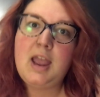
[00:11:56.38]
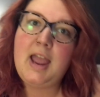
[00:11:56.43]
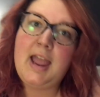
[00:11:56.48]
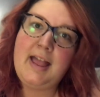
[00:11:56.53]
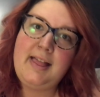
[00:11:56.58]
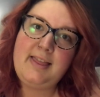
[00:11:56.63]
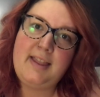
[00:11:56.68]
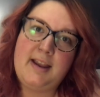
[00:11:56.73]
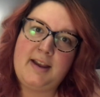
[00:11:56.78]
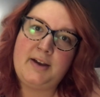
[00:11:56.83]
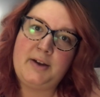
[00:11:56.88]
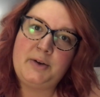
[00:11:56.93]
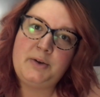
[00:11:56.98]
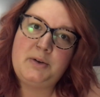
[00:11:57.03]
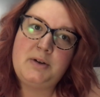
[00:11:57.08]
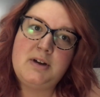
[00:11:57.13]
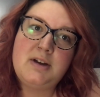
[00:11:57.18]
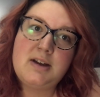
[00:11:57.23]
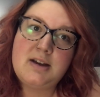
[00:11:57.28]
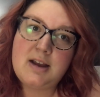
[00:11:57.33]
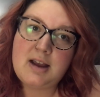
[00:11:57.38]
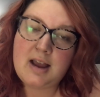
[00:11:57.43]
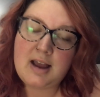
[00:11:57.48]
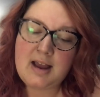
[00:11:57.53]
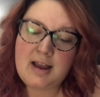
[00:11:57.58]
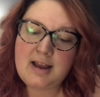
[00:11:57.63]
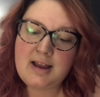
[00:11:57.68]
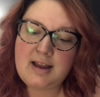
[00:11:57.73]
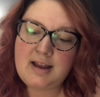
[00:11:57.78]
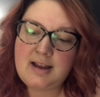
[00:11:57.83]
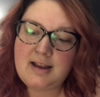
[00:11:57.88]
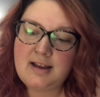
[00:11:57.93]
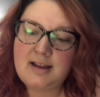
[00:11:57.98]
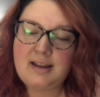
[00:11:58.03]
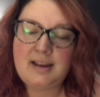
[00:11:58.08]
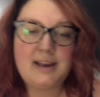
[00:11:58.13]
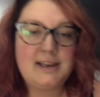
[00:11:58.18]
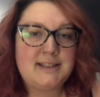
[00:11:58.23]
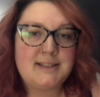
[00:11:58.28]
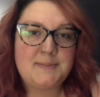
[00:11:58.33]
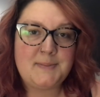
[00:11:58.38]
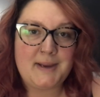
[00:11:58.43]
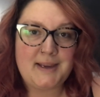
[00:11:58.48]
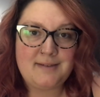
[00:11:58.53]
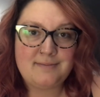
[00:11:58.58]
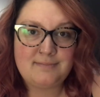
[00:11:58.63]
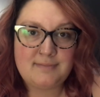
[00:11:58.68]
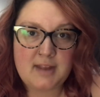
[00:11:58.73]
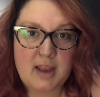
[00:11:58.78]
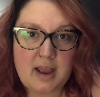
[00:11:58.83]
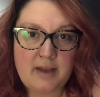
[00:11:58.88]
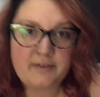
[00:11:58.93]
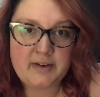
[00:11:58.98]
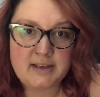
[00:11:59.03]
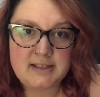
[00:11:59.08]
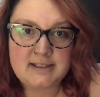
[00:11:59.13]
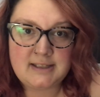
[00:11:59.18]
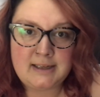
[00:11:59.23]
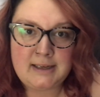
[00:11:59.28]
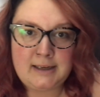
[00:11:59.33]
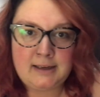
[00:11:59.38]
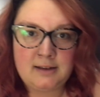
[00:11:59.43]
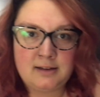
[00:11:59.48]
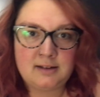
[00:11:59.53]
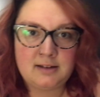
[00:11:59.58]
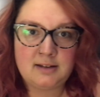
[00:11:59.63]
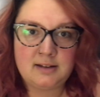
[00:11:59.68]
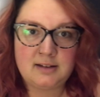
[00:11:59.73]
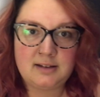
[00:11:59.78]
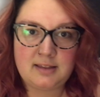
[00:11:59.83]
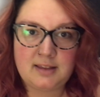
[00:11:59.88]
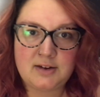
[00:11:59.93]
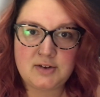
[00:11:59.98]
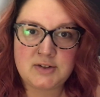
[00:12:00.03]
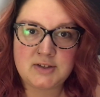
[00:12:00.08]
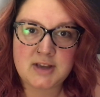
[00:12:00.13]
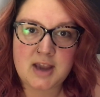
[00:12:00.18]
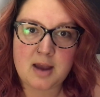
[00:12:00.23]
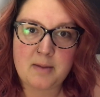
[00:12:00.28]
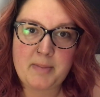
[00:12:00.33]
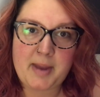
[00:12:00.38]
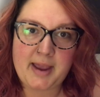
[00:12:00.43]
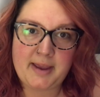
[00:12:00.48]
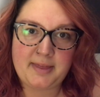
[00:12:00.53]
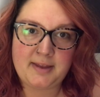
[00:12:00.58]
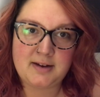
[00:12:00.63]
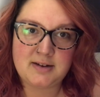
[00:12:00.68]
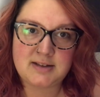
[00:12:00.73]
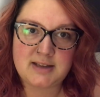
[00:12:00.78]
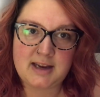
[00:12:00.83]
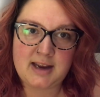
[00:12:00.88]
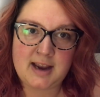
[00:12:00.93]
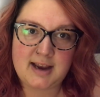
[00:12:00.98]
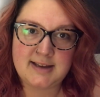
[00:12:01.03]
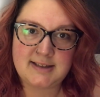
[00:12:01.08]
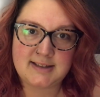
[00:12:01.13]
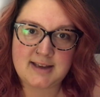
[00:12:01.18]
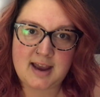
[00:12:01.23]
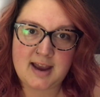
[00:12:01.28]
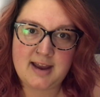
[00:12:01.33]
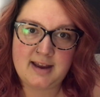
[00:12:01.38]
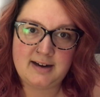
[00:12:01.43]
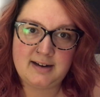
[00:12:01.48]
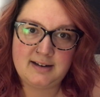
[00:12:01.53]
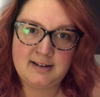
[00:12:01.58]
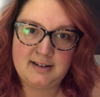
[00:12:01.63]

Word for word: Hello. Uh, it's me, obviously. There's Scott back there. Say hi, Scott.